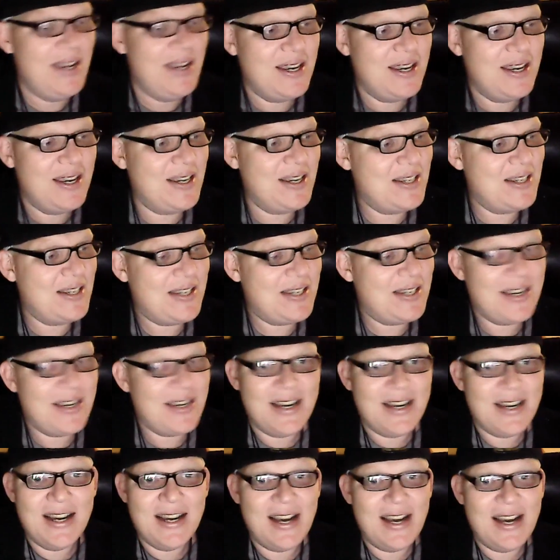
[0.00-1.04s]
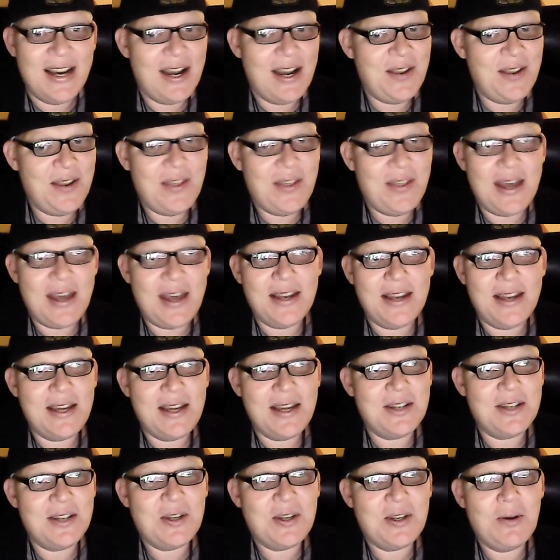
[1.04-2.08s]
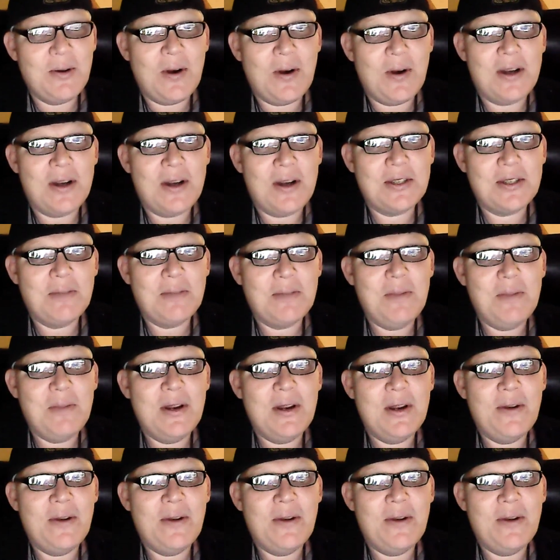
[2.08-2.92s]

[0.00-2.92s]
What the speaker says: because that is so awesome,